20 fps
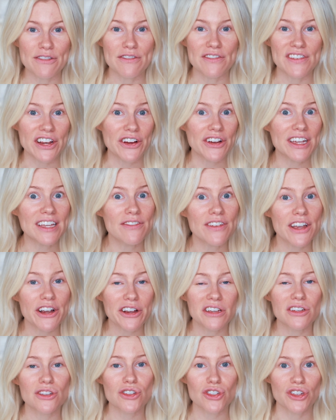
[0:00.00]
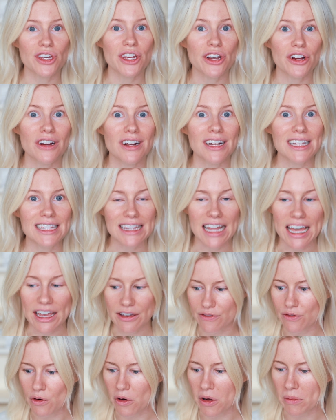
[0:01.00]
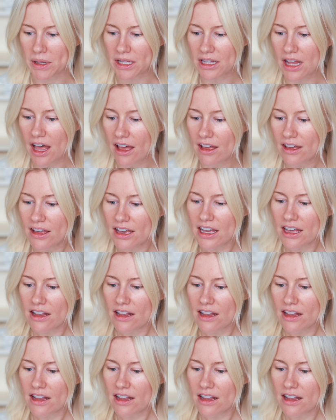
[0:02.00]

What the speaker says: very sheer light formula.